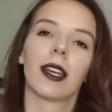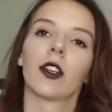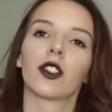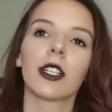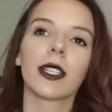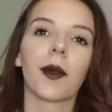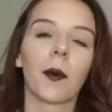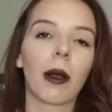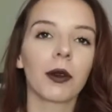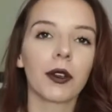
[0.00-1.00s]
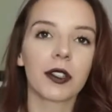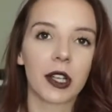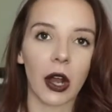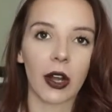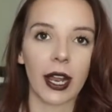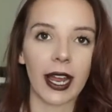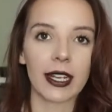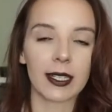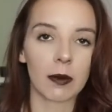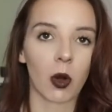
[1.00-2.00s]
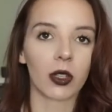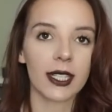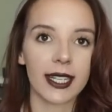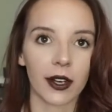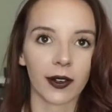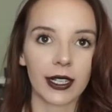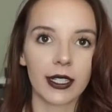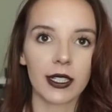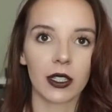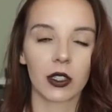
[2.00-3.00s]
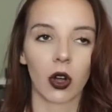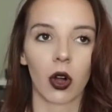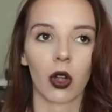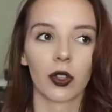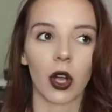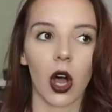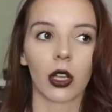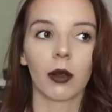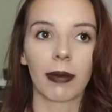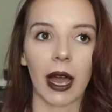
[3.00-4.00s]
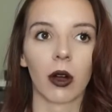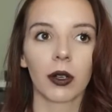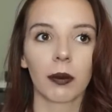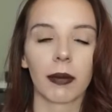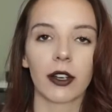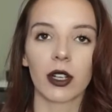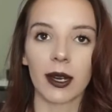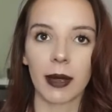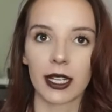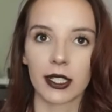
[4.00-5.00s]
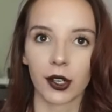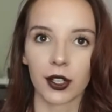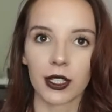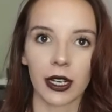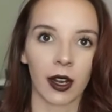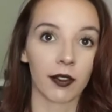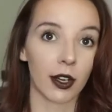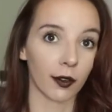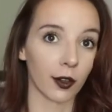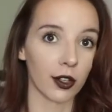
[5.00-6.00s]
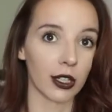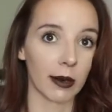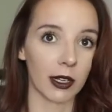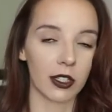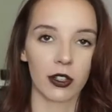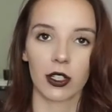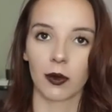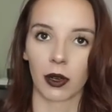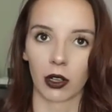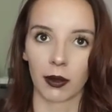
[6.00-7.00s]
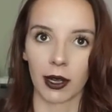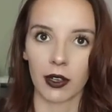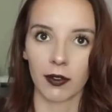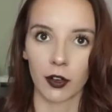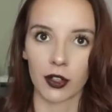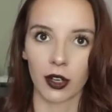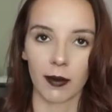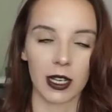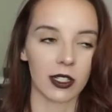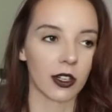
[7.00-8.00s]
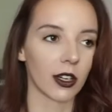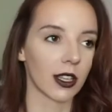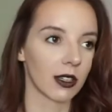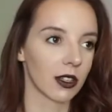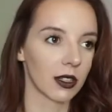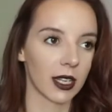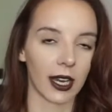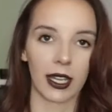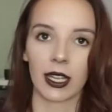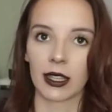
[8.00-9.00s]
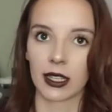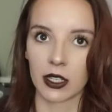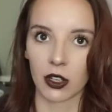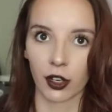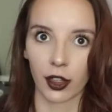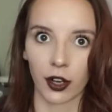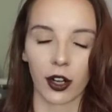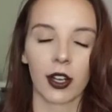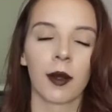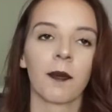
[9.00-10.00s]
She said, why don't you start a small series called All About My Trimesters, and after your first trimester, do one all about your first trimester, then your second, then your third.